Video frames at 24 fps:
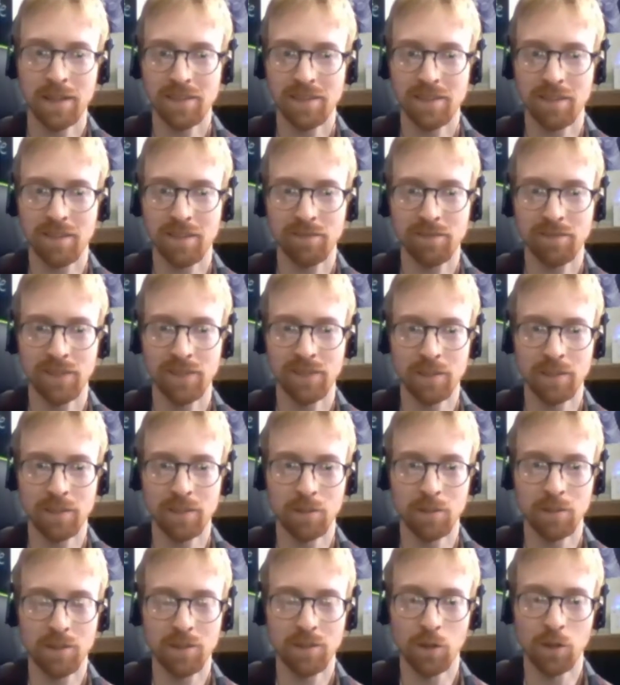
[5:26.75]
this fit in
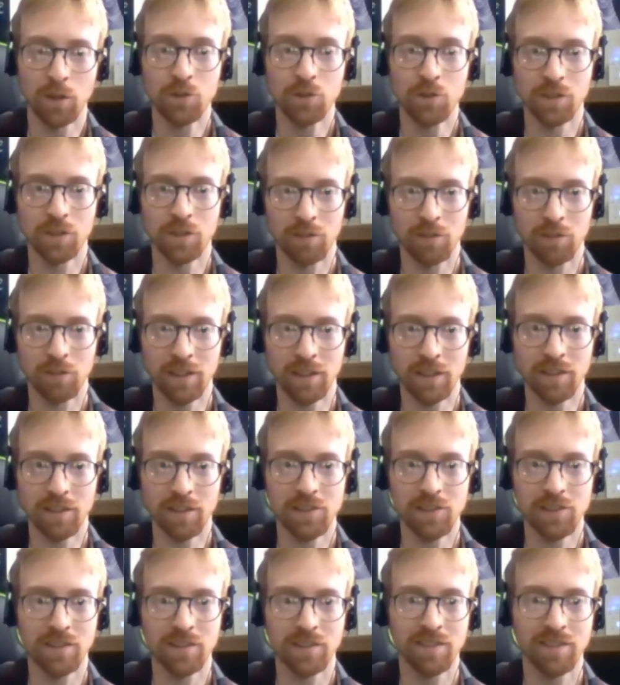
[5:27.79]
with OSHA
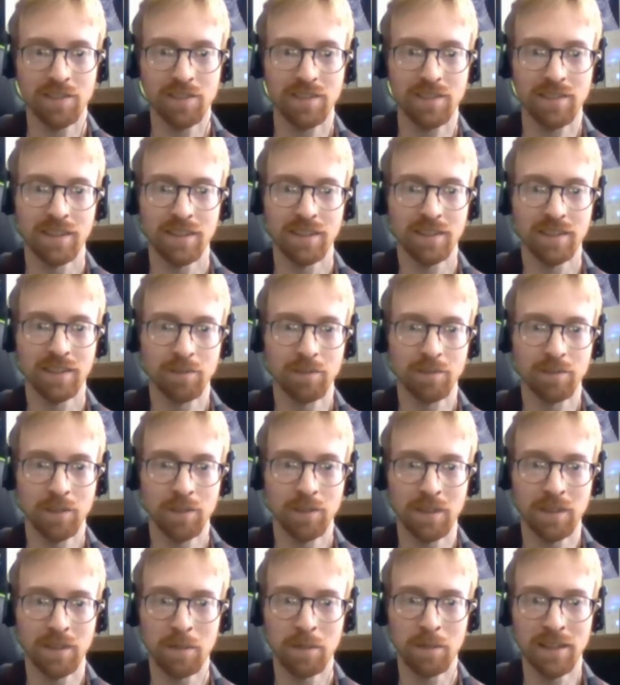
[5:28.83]
regulations and what
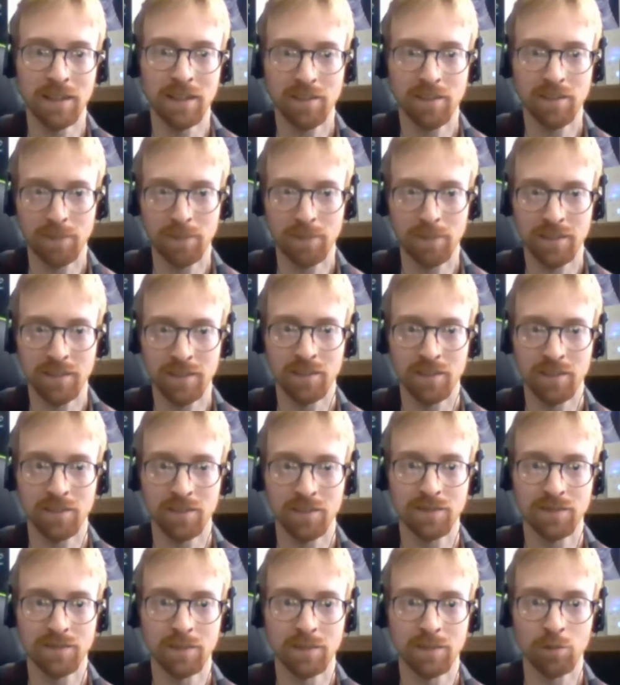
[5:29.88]
they might expect of
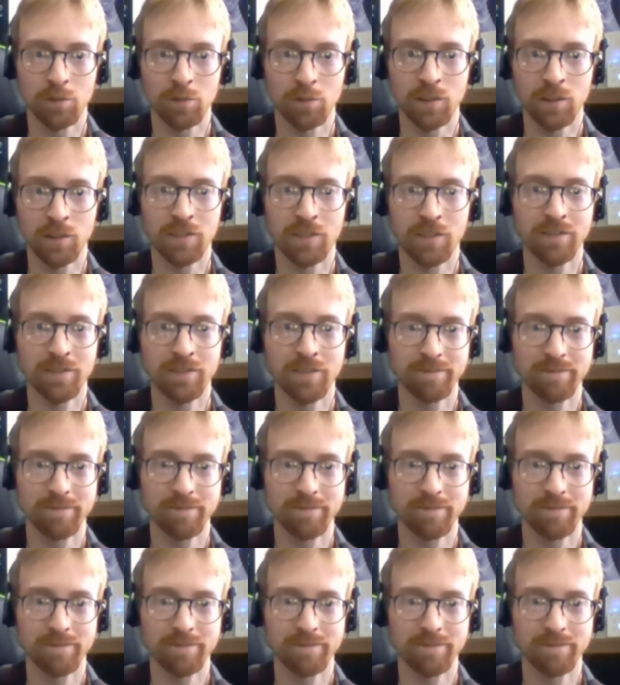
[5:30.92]
employers?